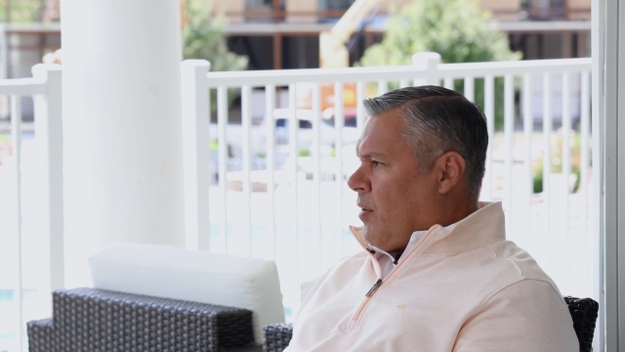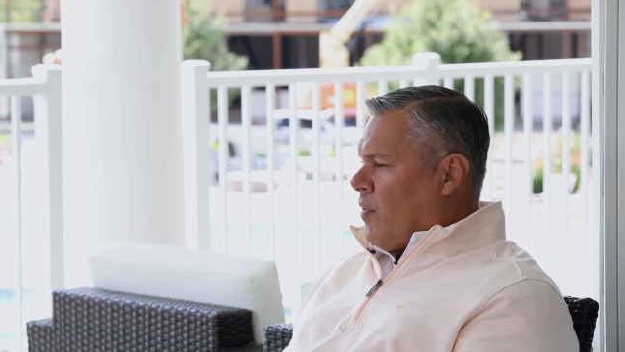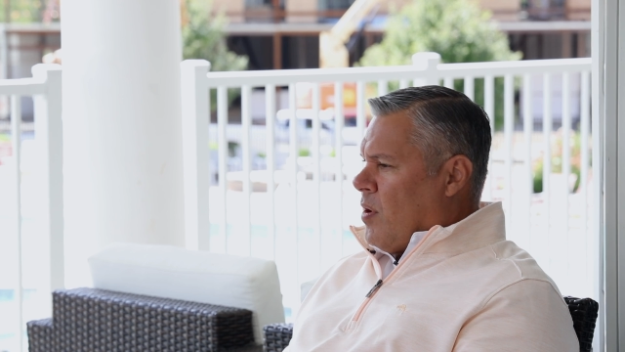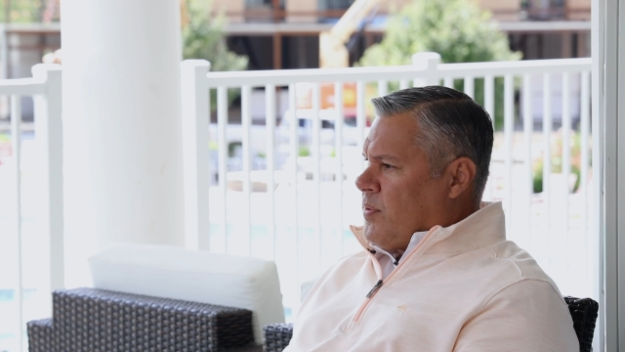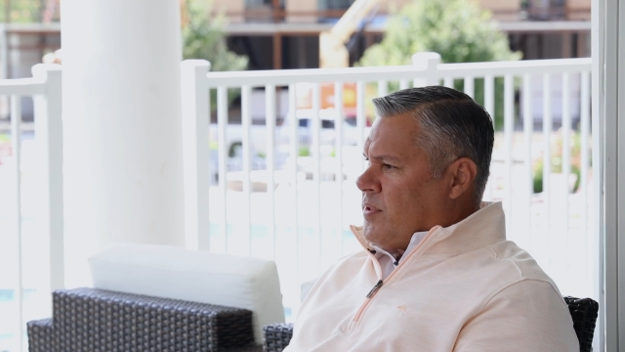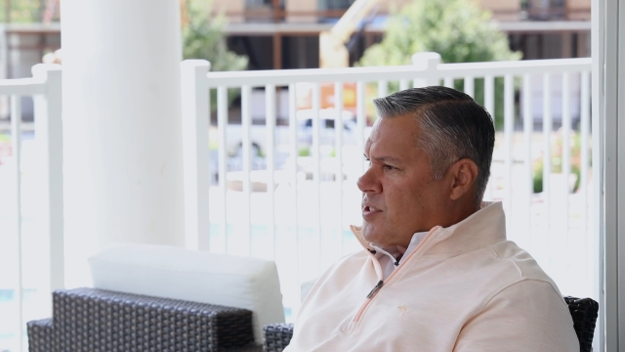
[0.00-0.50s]

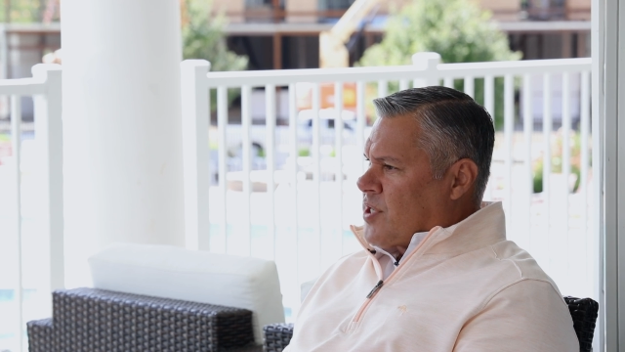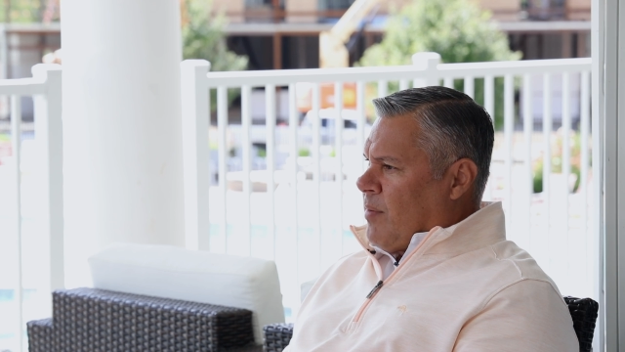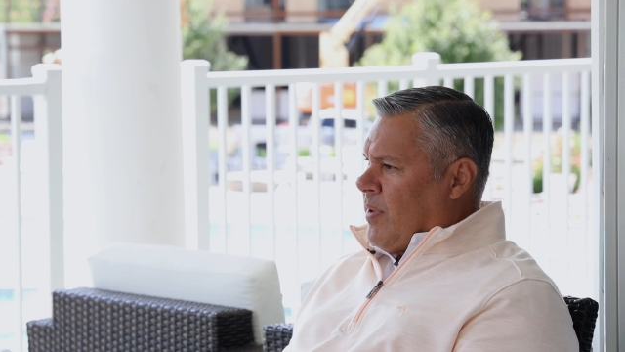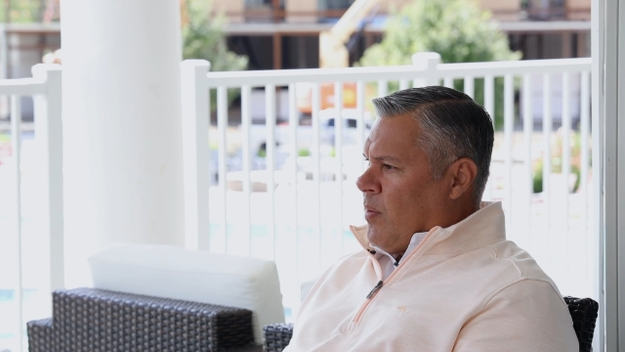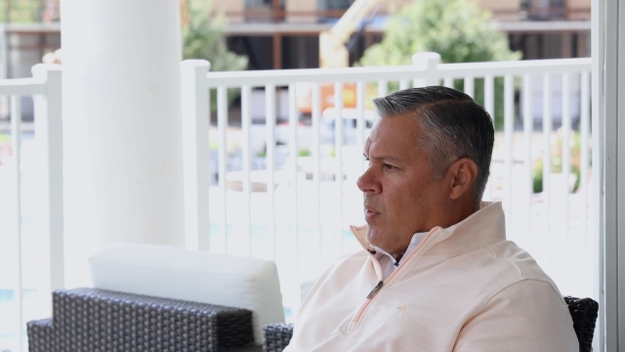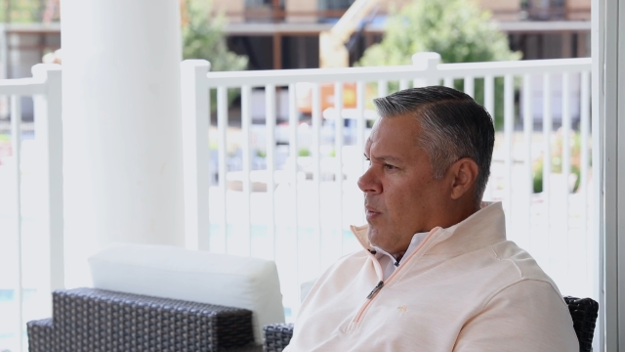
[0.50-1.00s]
growth is going to
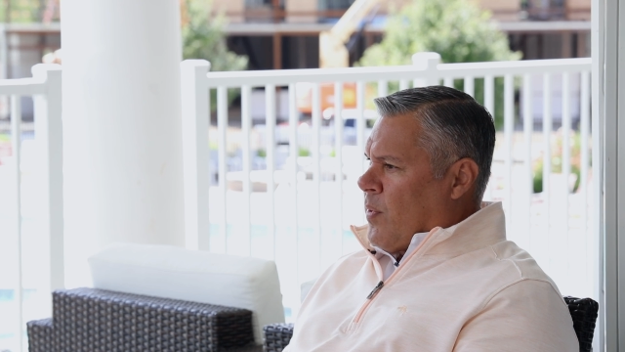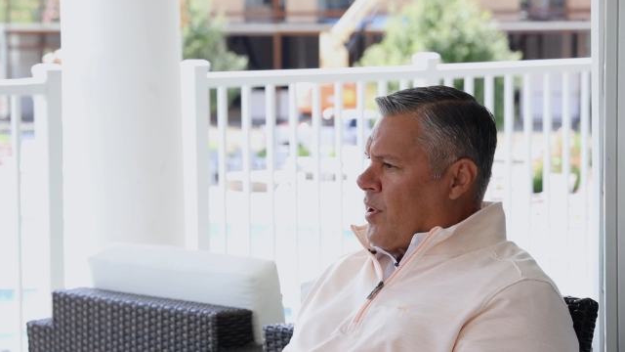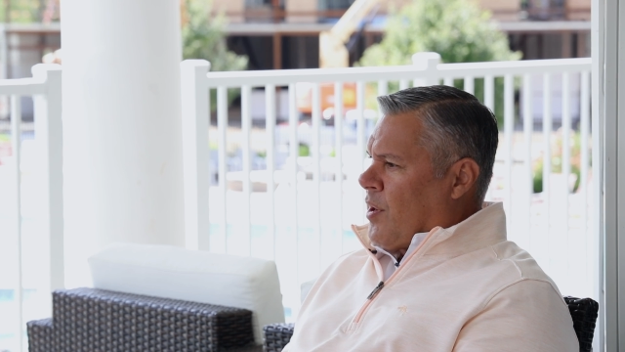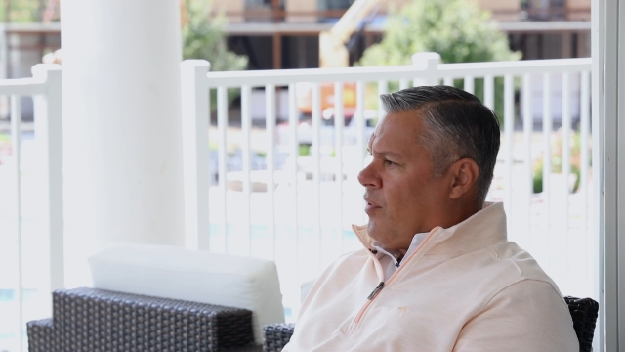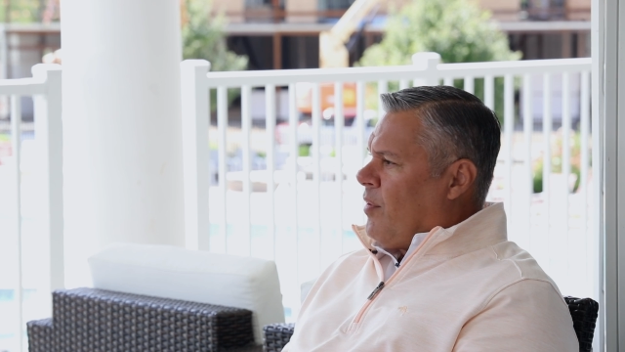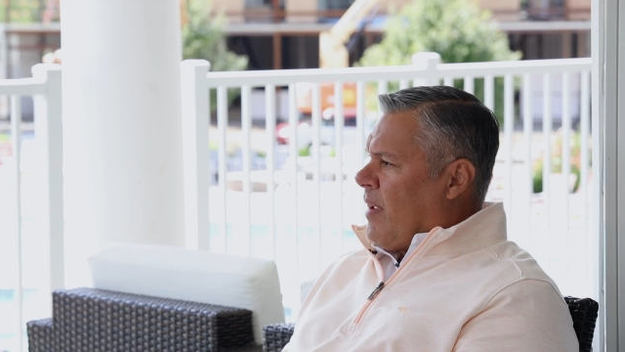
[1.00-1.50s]
be what we're
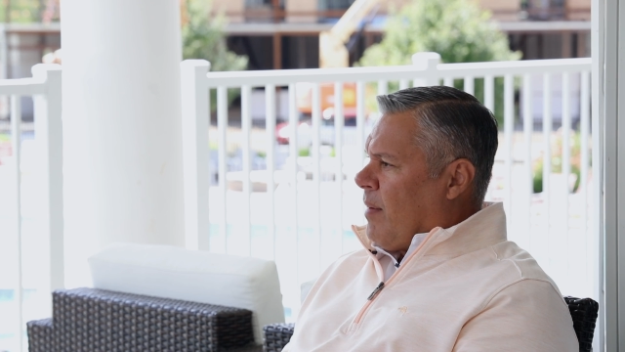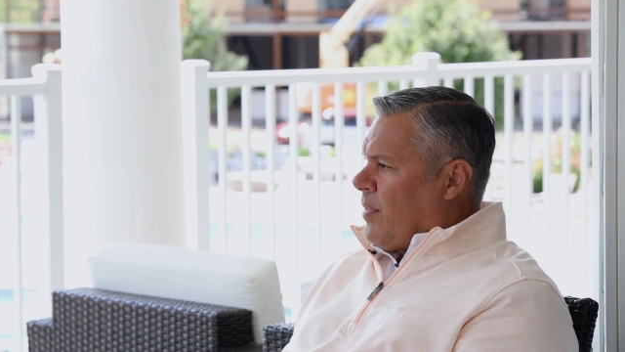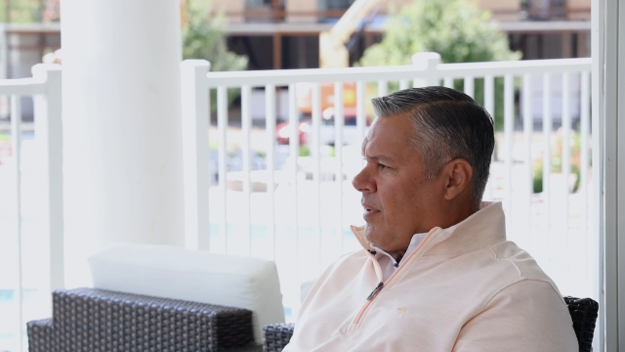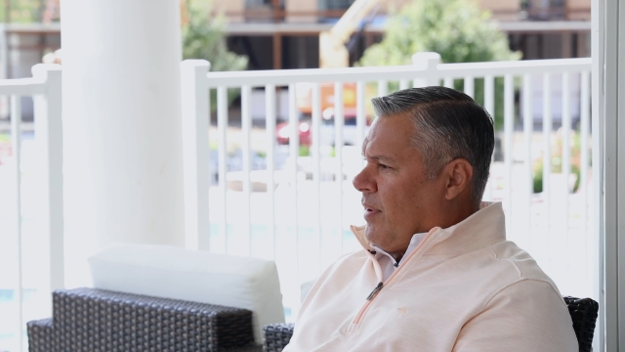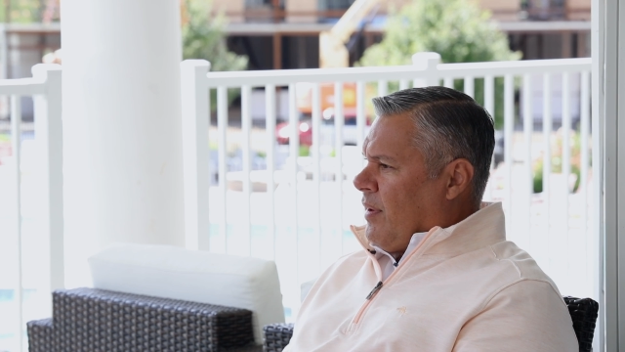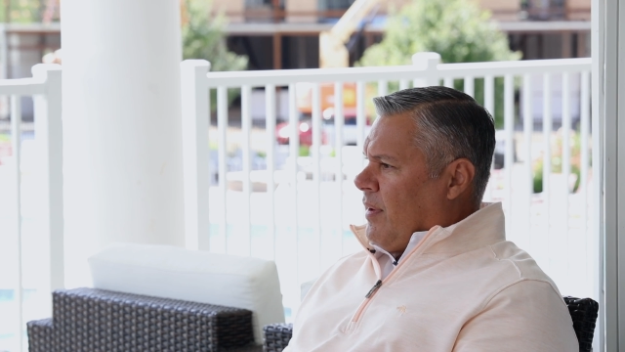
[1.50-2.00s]
going to remember.